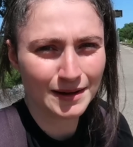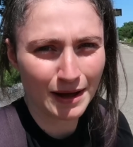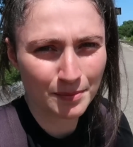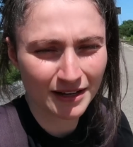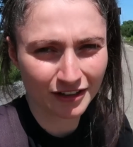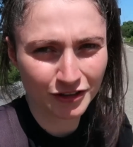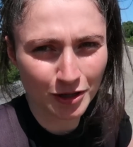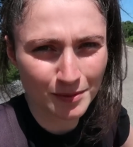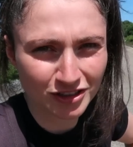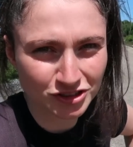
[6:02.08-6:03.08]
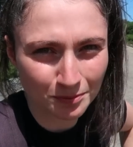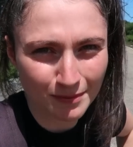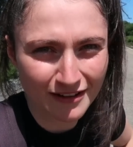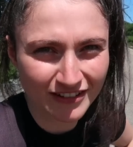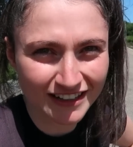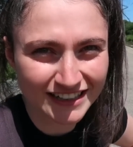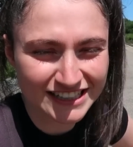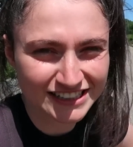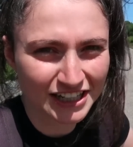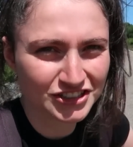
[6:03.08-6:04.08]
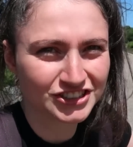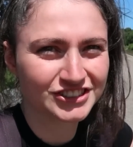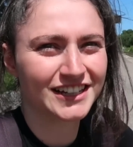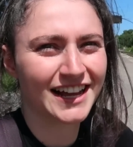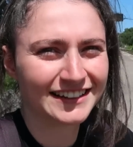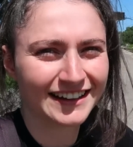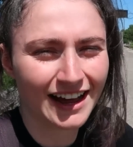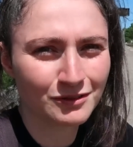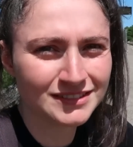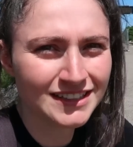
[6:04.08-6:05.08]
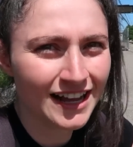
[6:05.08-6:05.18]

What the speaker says: Happy I can do a bit of sunbathing at these stations again now.